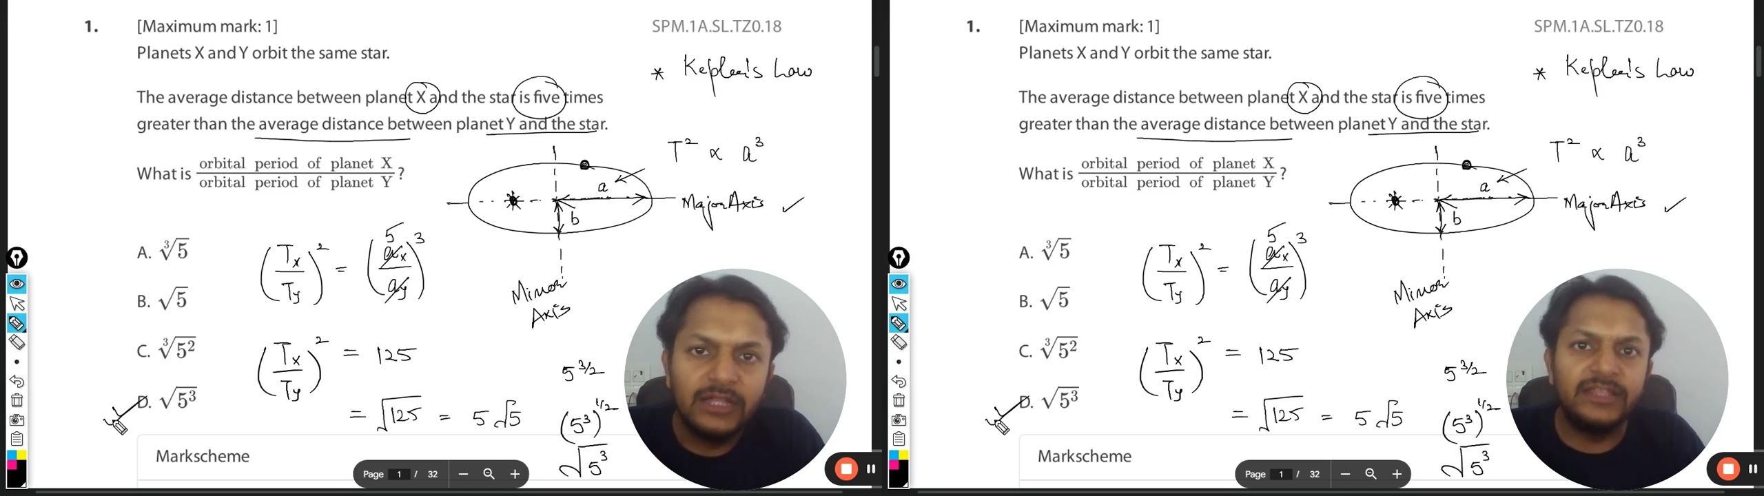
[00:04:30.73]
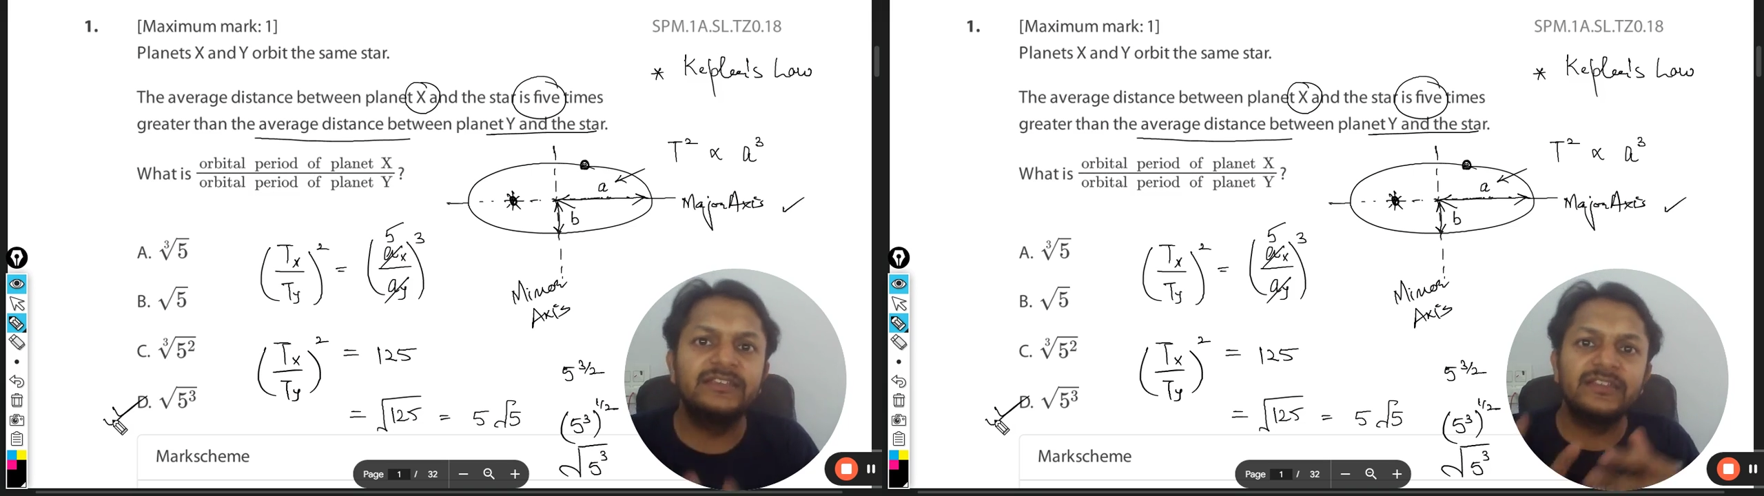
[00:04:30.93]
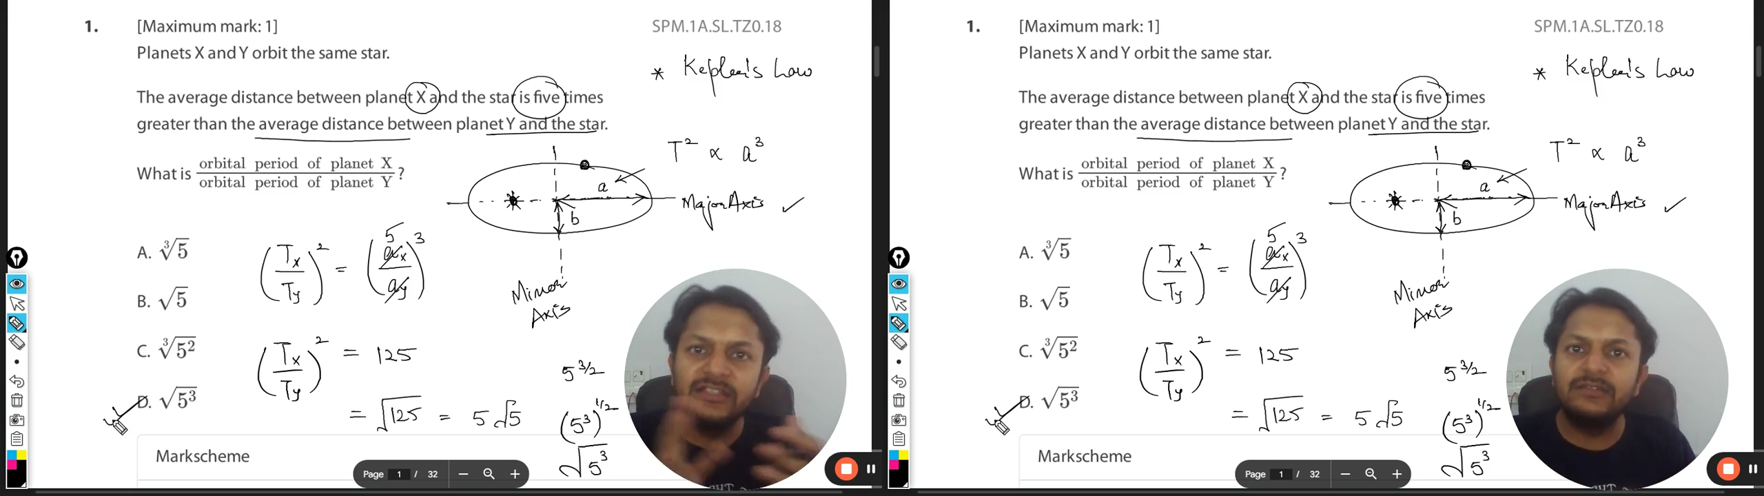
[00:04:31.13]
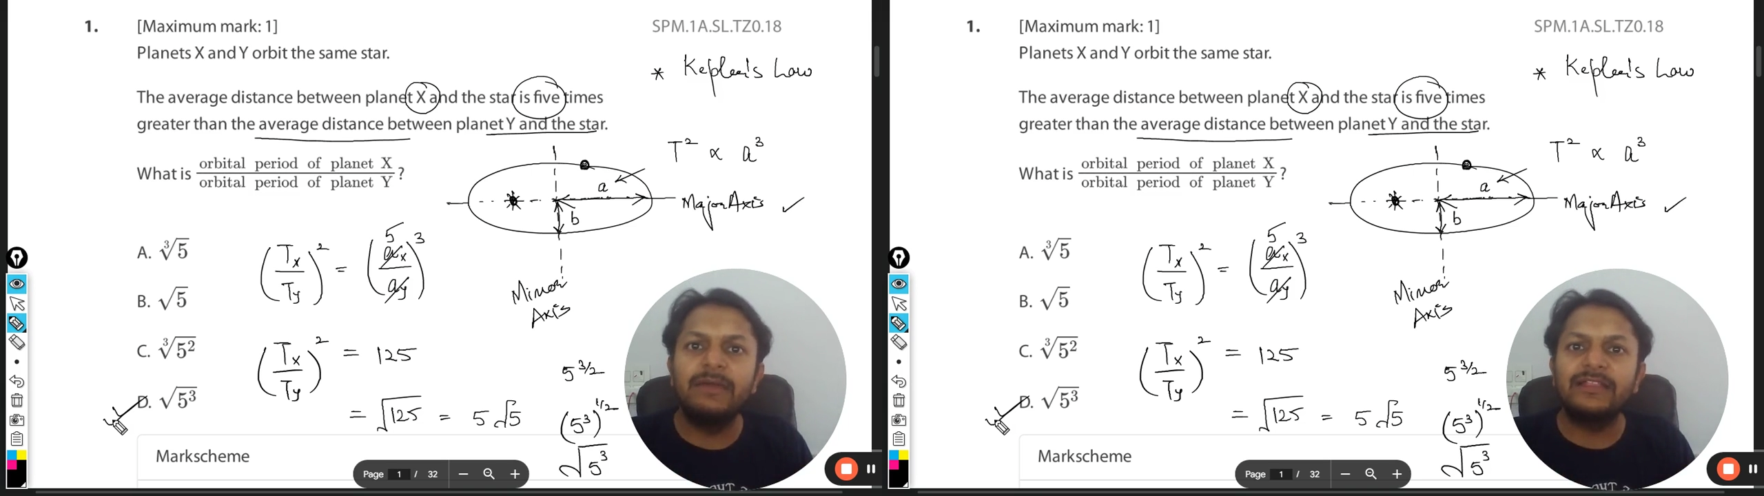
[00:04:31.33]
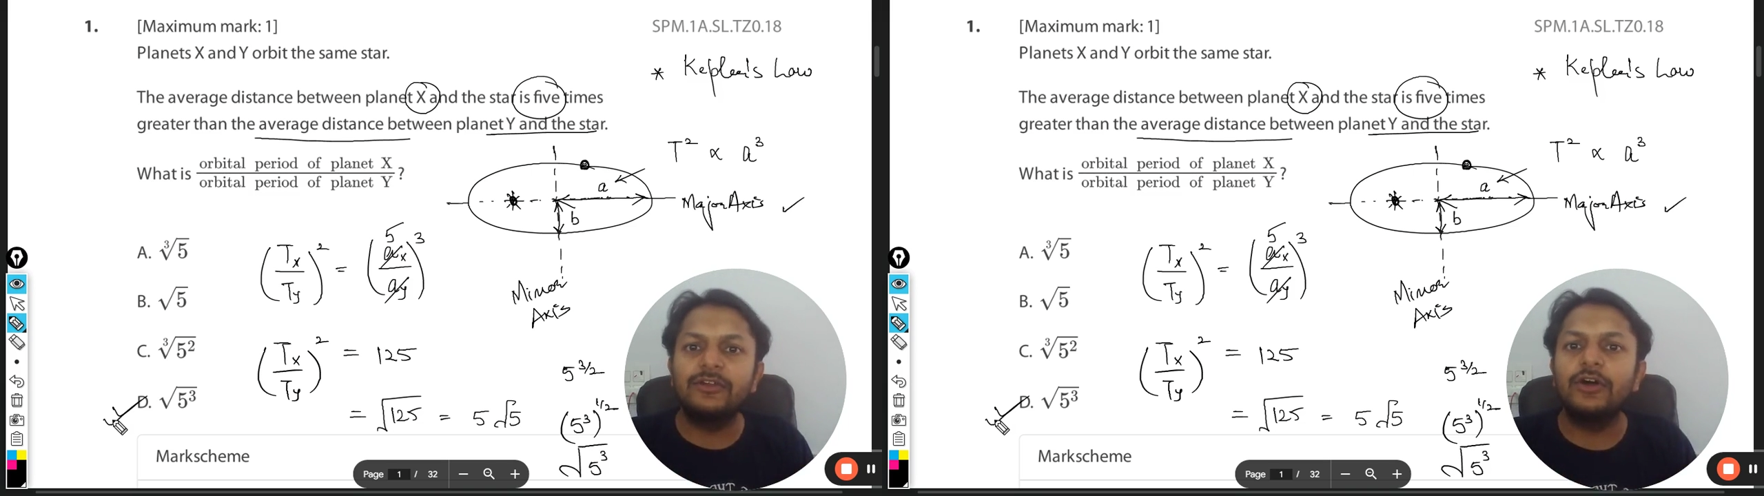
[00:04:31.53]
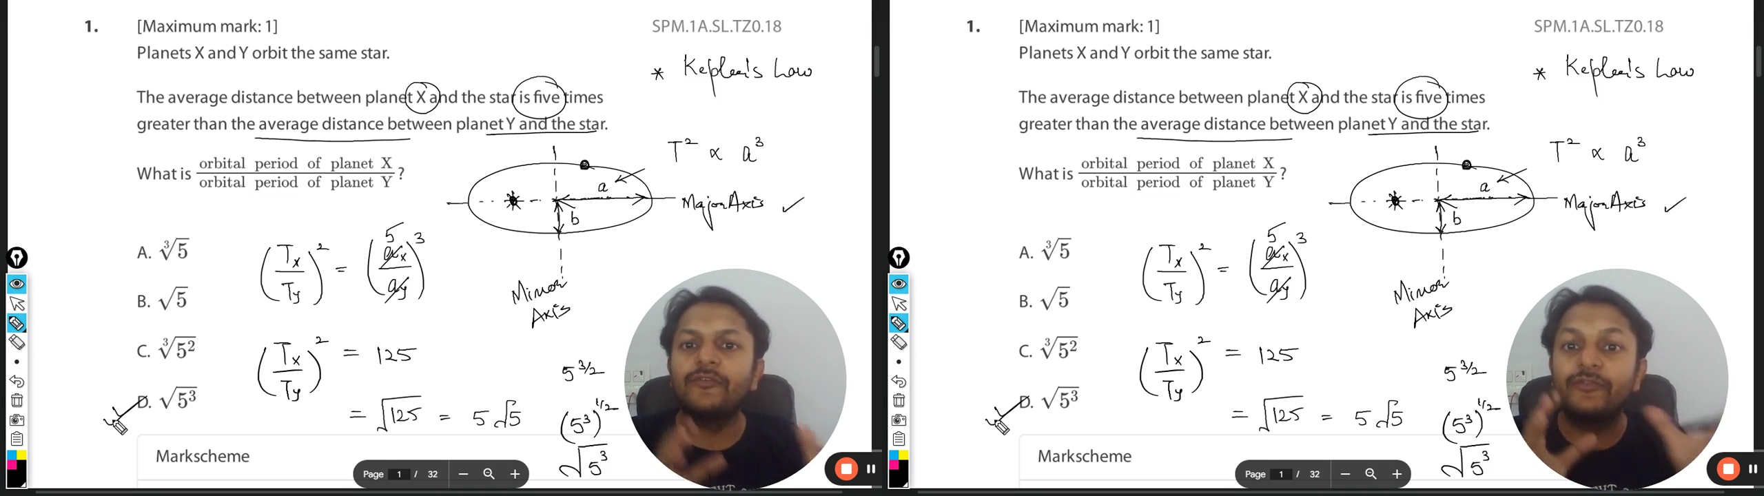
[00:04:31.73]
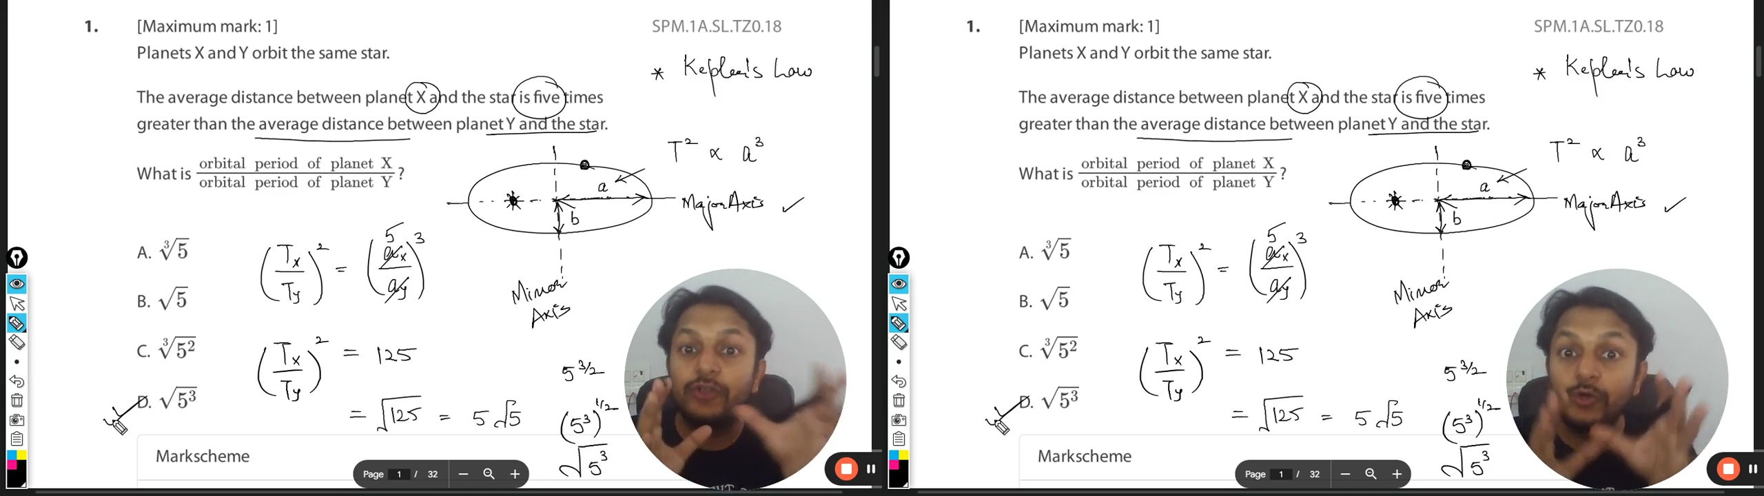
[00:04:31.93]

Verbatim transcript: There is another method of